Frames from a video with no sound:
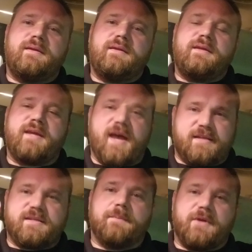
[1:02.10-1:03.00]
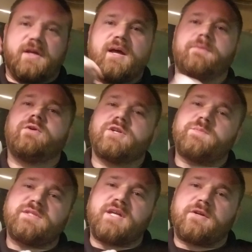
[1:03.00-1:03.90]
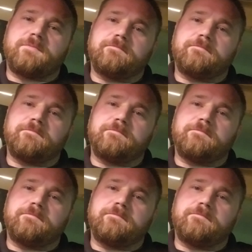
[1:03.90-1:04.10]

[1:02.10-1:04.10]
yes, I'm going to come to Christmas dinner.